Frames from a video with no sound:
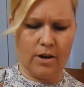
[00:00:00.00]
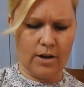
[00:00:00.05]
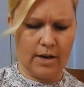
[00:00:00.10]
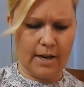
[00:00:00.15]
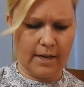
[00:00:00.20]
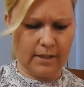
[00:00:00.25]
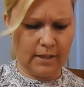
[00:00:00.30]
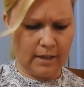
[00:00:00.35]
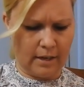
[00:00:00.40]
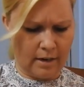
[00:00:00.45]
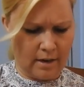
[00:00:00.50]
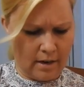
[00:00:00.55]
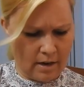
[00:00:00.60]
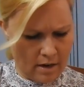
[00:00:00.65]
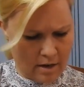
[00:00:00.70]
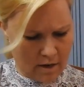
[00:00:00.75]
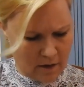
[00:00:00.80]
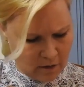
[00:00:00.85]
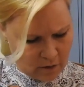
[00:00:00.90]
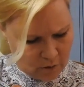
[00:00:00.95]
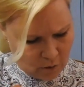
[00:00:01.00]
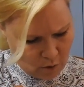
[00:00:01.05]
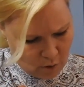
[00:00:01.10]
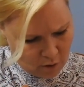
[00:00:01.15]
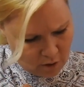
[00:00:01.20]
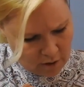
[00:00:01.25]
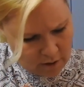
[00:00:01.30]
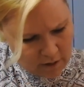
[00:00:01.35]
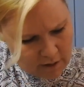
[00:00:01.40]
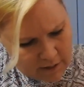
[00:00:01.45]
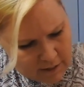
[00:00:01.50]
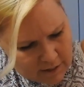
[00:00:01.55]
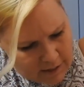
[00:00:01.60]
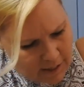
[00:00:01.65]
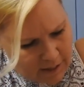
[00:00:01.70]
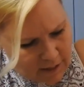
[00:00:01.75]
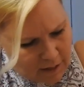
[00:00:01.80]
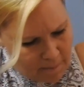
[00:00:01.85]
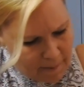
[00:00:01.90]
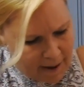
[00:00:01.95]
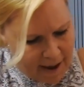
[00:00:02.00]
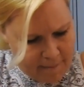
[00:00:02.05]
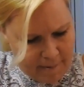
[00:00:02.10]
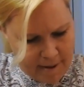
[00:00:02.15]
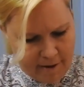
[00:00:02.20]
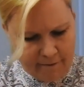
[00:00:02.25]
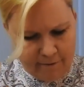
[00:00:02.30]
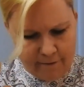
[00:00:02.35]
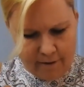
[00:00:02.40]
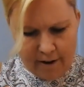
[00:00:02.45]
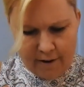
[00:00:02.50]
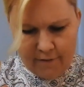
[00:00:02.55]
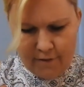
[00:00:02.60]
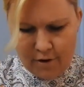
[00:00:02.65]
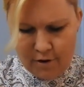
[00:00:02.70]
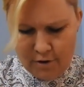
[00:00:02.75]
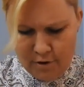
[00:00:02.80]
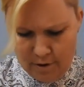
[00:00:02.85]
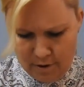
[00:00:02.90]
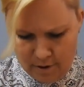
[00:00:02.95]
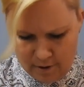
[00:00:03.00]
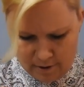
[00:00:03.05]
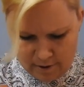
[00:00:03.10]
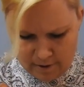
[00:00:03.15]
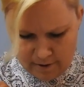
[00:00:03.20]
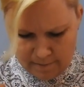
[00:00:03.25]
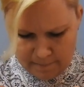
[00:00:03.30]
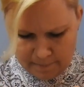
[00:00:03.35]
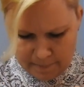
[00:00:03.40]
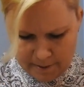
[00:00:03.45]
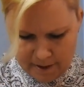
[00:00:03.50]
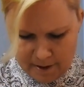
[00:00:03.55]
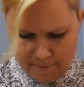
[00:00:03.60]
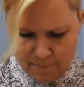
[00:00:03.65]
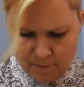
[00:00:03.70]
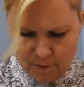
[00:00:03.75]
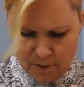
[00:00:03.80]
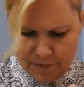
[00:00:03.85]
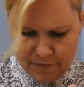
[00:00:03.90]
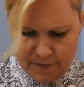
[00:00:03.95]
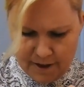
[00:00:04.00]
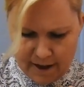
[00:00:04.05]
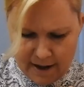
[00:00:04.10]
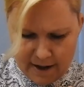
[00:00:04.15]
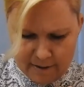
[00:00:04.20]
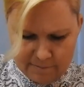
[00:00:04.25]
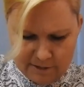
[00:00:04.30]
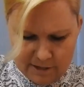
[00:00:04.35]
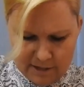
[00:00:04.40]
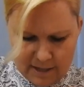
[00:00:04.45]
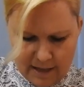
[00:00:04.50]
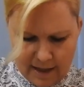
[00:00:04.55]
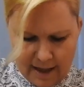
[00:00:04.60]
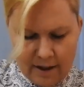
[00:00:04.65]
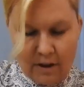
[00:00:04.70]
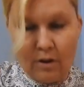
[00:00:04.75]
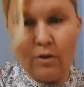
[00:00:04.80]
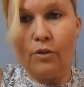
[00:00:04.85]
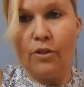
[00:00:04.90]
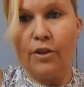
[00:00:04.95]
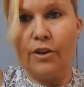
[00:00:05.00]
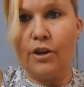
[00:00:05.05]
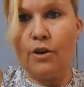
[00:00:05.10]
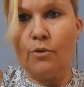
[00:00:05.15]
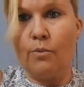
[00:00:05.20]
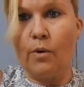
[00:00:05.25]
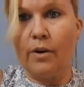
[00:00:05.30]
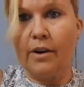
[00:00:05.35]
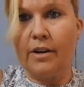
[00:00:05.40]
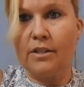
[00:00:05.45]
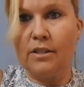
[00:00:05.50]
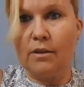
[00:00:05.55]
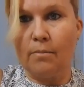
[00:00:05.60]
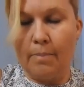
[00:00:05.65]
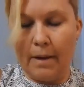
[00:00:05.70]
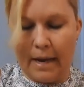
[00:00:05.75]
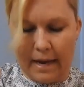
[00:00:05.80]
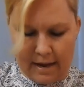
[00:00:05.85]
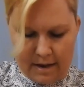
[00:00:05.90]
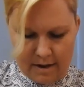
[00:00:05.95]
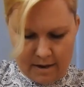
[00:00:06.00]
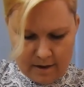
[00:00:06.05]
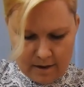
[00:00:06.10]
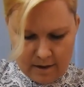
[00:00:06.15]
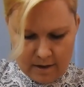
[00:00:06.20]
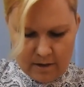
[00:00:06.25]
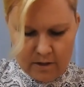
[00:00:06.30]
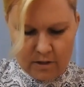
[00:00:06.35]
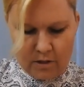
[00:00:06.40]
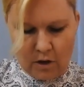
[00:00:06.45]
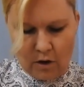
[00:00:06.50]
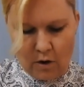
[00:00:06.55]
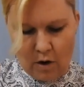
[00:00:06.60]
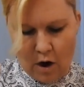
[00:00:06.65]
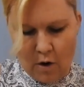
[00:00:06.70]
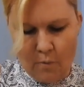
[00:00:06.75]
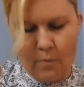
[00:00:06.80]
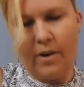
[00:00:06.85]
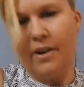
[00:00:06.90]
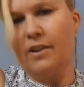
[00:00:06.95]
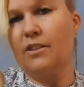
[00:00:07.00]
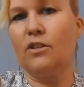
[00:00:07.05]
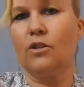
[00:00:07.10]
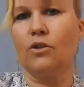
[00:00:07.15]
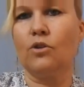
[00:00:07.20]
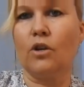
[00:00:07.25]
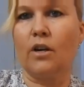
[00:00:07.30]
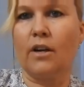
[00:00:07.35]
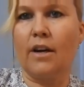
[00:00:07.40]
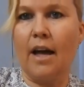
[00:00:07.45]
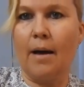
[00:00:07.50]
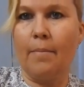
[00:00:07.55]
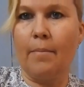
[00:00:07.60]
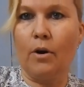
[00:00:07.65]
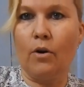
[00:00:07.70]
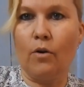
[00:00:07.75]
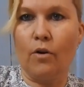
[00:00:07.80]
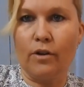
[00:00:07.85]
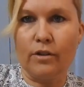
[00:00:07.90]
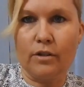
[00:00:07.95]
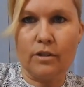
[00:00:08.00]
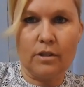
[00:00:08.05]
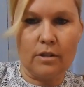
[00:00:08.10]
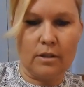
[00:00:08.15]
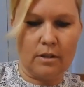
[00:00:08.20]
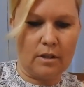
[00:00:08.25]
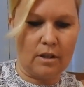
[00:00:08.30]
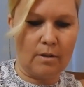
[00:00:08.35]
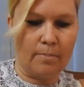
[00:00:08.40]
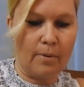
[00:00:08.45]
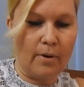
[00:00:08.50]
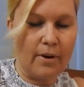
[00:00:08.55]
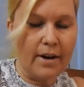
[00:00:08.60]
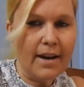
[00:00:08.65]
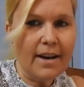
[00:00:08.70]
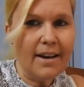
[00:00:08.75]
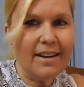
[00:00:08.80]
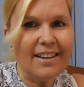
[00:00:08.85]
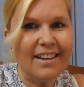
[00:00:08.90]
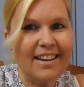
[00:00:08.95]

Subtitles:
You need to sort of sit the baby in front of you and put the arm to the angle that you want it to be. So I want it to sort of come across the body.